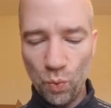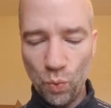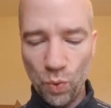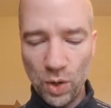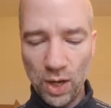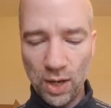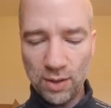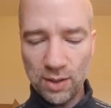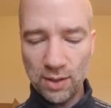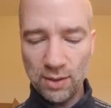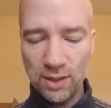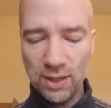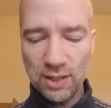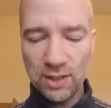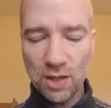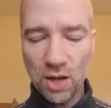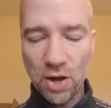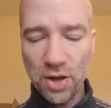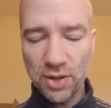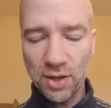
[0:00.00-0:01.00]
with
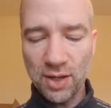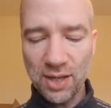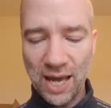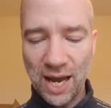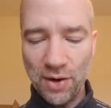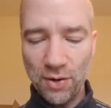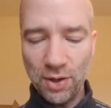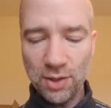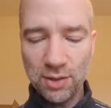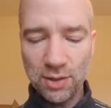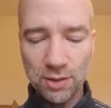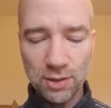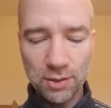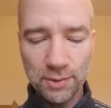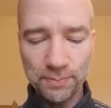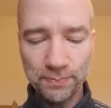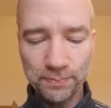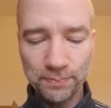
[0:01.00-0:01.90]
these other characters.